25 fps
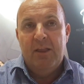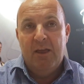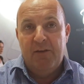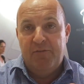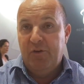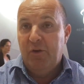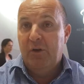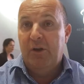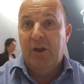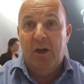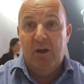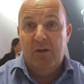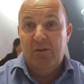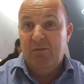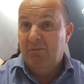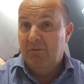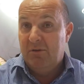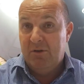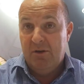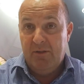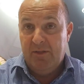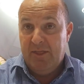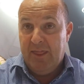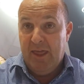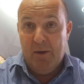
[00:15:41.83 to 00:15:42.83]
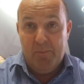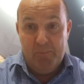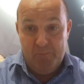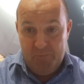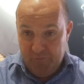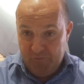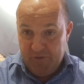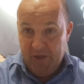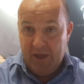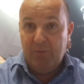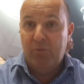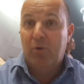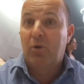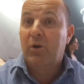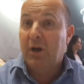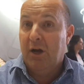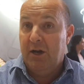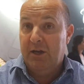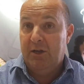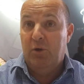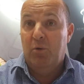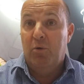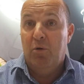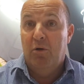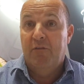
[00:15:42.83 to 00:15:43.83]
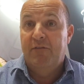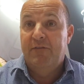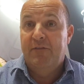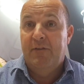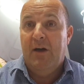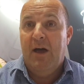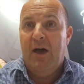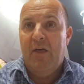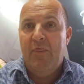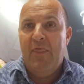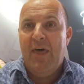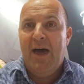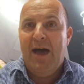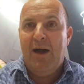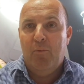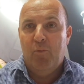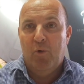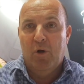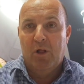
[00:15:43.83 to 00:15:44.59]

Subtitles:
If you don't, they will cut you off, and